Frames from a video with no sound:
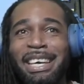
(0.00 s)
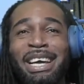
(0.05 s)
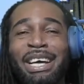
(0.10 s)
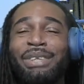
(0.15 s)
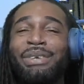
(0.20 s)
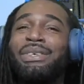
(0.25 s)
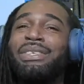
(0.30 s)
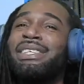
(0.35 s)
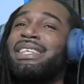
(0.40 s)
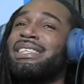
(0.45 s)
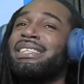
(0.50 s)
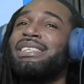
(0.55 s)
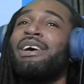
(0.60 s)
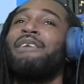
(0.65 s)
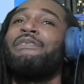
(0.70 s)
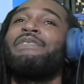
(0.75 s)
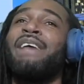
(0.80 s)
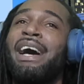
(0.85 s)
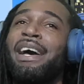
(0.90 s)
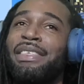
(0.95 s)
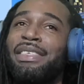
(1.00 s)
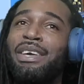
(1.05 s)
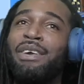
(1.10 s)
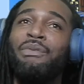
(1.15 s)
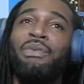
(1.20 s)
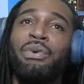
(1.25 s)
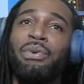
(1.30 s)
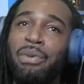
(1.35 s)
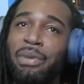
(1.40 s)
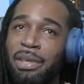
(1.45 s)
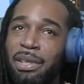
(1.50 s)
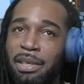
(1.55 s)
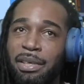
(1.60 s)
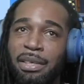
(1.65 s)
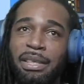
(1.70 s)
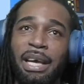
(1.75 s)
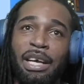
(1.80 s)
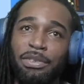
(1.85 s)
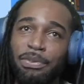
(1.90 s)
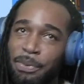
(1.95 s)
those are stuff that I think we will
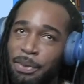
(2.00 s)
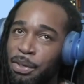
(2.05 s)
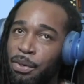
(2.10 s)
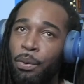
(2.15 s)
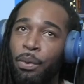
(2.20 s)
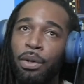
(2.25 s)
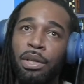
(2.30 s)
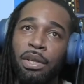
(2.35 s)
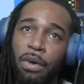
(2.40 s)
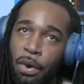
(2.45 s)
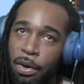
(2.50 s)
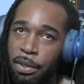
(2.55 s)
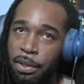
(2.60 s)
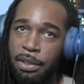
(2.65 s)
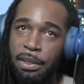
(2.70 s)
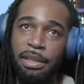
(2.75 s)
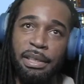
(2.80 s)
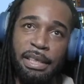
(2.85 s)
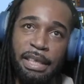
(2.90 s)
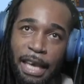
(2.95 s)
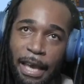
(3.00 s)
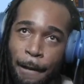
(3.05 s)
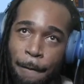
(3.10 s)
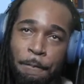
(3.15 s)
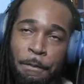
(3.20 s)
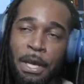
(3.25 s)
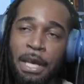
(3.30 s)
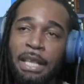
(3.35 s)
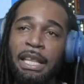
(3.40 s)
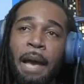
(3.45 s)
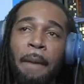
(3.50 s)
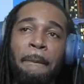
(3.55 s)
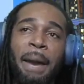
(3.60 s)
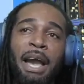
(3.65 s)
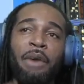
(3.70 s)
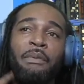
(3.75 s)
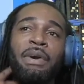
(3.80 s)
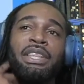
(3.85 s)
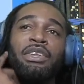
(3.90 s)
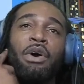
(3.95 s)
learn as we go along in the game. Like
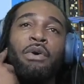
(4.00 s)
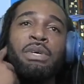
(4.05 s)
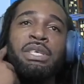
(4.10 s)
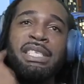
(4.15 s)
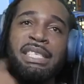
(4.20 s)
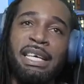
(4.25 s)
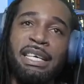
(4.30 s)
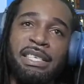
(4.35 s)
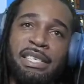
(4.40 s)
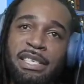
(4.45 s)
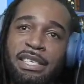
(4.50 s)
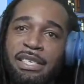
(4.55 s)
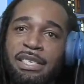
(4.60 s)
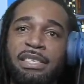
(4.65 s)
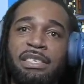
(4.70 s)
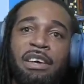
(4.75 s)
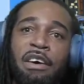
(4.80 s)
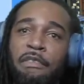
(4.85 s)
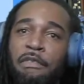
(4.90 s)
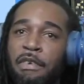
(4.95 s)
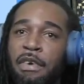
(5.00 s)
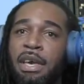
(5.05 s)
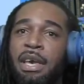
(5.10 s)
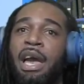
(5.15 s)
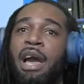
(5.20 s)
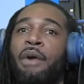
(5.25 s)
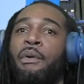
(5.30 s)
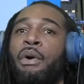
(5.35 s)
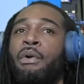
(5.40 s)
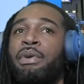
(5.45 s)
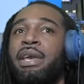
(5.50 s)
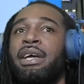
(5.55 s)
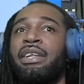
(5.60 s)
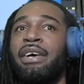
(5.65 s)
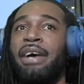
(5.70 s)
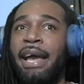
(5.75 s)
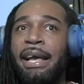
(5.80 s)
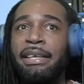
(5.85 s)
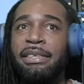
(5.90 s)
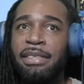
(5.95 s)
Mike Wayne always tells us stuff, and when we get
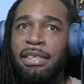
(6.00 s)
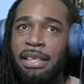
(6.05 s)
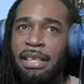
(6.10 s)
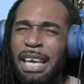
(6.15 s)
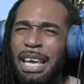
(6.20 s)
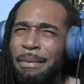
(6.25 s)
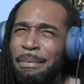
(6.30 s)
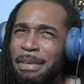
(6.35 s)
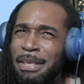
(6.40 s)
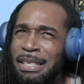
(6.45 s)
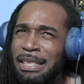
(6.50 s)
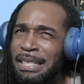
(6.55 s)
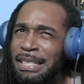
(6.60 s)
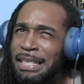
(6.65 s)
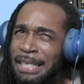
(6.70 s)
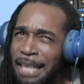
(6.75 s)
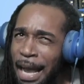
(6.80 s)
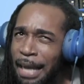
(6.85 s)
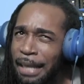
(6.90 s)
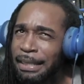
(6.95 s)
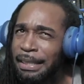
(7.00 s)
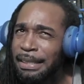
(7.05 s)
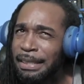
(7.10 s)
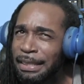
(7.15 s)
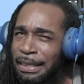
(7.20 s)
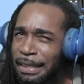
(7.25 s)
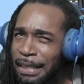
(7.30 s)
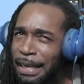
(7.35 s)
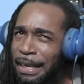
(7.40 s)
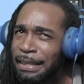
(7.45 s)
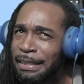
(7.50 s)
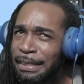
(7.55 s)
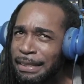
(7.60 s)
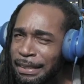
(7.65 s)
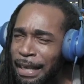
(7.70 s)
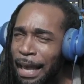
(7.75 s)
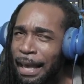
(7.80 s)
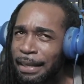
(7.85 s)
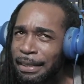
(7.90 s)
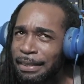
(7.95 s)
our hands on the game, it's not
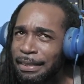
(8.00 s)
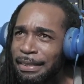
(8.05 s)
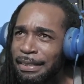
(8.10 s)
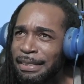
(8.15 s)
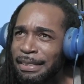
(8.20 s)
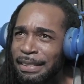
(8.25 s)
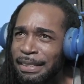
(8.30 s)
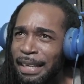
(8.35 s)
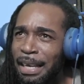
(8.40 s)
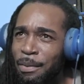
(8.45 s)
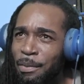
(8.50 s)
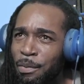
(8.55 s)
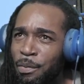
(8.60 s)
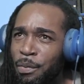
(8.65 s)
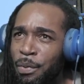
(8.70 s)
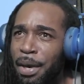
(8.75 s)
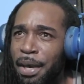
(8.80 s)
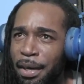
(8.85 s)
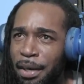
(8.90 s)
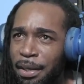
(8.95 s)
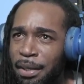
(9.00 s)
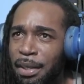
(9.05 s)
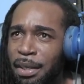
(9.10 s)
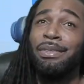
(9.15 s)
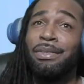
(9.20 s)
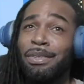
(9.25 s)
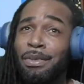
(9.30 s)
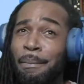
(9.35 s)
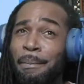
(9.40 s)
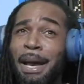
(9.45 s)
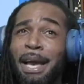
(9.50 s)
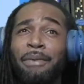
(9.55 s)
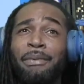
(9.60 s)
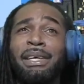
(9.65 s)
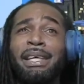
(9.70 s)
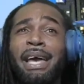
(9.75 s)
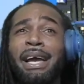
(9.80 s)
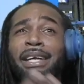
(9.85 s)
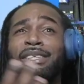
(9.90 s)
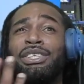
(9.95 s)
exactly the same way. So Mike
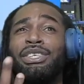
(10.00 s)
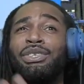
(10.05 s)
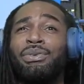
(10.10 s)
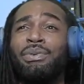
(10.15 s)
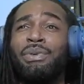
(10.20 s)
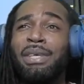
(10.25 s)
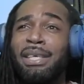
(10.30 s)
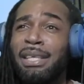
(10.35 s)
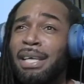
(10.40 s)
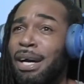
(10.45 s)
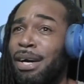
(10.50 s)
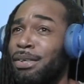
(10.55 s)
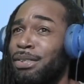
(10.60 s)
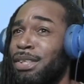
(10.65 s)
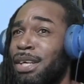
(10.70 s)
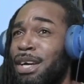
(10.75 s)
Wayne actually tweeted out,